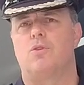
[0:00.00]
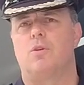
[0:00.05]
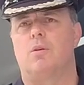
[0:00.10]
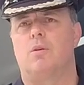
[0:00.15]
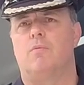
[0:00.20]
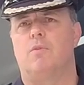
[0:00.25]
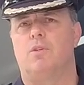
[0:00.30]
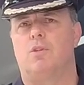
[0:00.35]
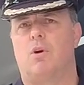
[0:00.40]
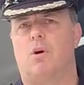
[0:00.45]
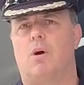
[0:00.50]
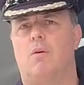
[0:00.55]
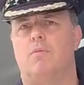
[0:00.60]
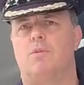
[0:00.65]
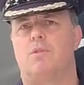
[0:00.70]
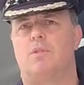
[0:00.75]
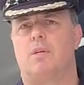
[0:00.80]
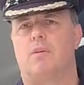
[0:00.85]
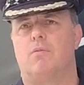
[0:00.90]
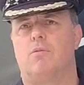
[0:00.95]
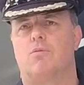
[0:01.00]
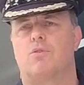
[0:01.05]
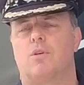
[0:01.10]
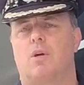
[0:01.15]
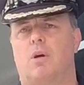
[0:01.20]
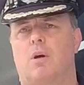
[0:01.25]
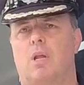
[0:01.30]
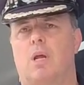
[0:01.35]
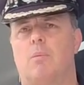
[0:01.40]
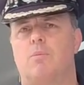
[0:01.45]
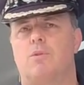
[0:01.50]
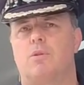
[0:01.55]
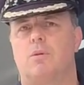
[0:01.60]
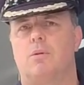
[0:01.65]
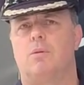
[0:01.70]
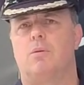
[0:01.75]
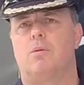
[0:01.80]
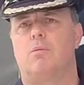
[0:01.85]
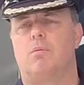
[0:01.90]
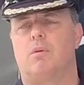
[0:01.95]
unit and the divers have also gone up
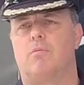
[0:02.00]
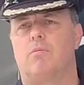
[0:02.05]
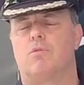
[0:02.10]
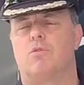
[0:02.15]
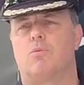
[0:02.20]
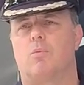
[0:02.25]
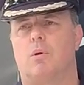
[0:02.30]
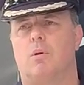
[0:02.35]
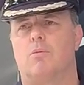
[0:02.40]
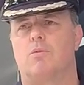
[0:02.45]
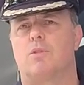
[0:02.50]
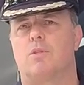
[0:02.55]
to the river as well.